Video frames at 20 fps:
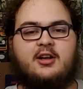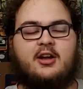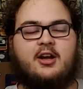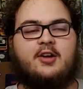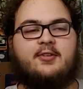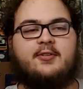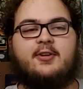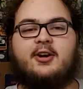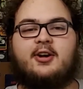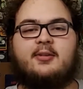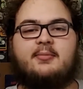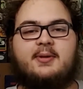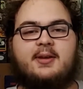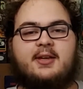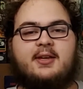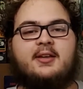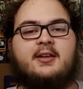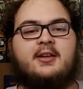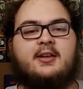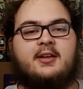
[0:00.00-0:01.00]
of
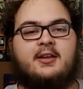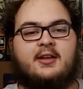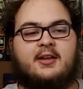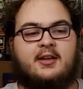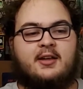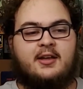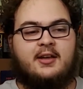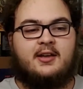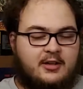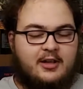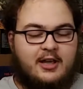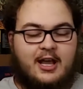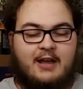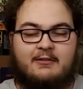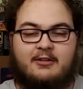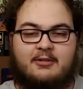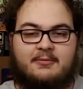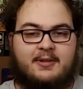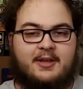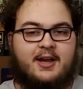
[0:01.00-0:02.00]
Kirby. I'm
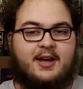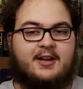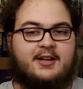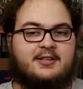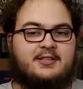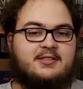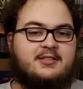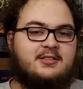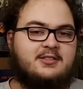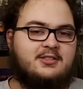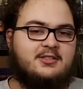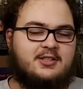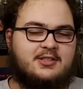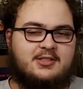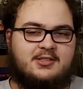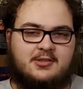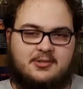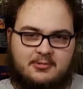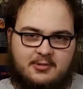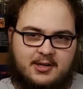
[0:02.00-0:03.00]
gonna be honest,
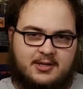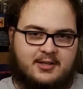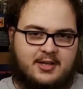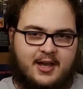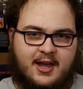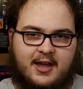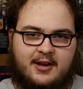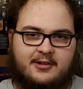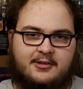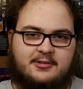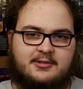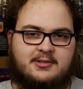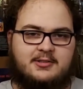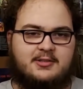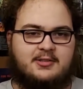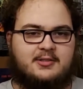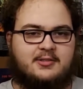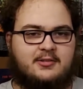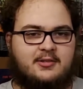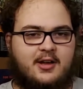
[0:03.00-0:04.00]
just 3
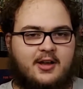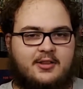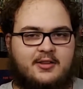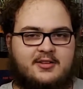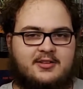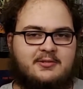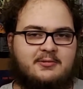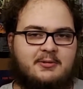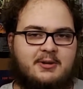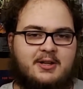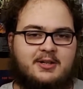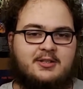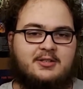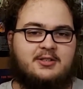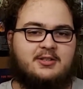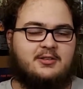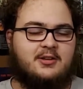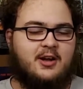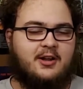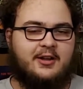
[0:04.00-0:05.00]
titles on the
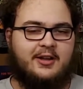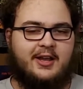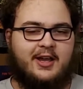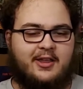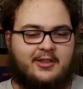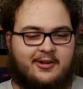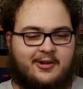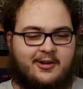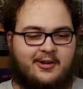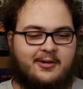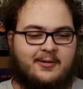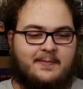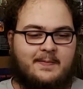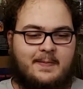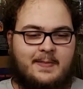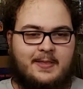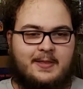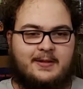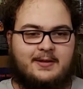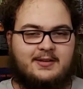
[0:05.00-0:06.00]
Switch altogether
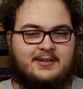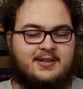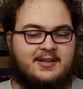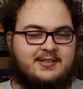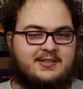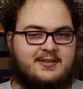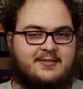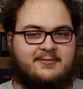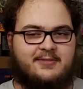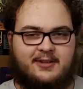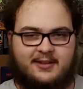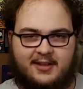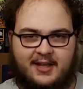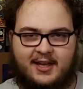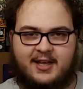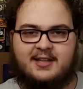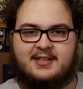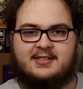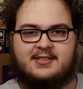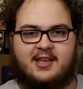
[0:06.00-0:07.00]
doesn't feel like
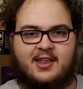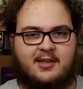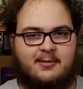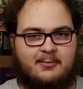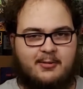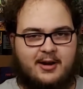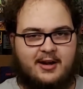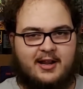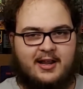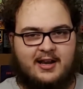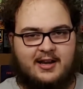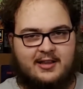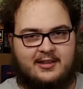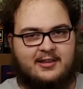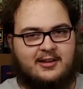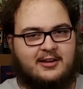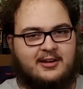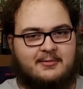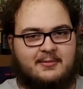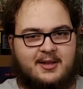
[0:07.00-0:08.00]
it's celebrating
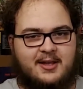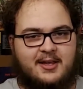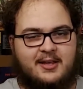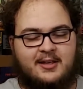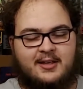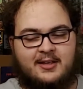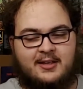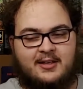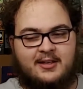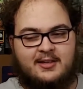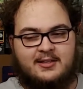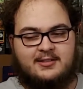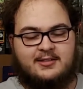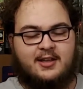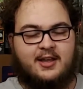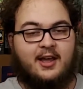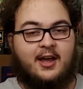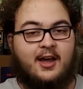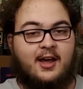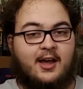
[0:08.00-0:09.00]
anything to me. It's
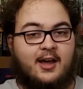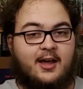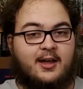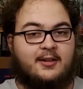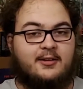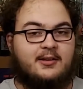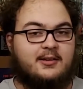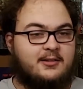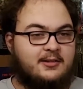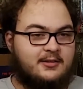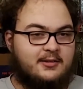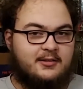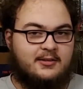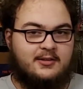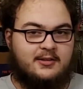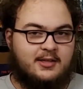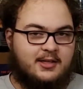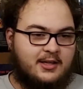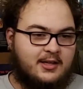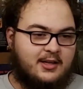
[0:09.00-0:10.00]
like,
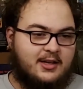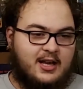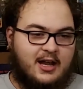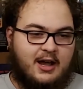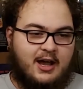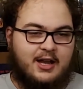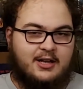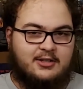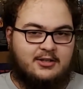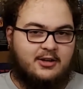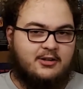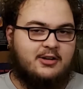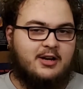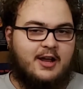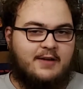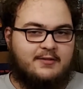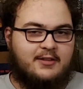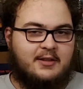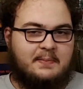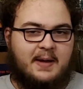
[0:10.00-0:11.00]
now I don't
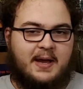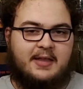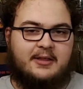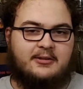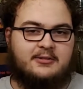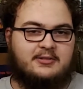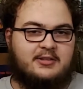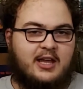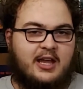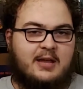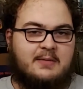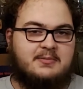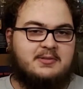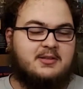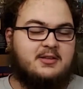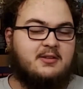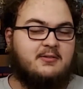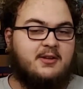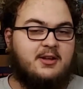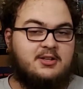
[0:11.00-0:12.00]
have to buy those games
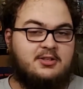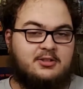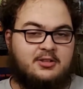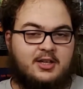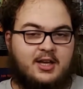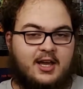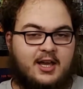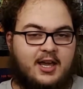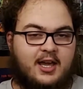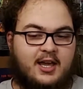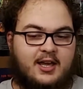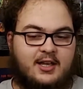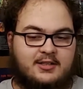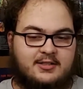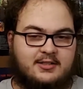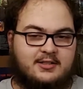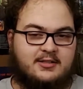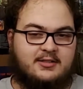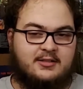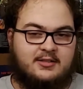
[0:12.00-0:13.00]
individually, I
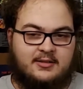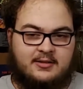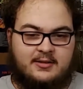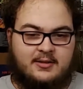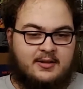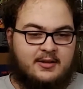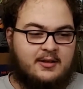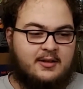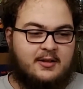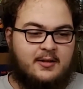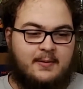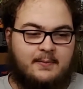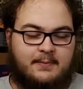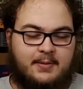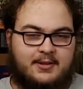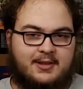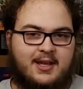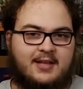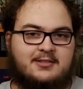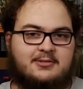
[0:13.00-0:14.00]
guess.
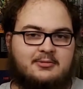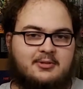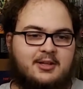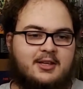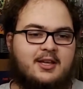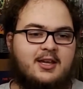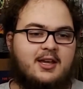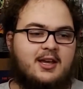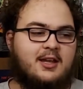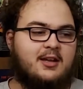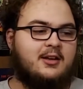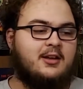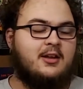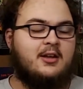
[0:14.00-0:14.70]
But that's really it.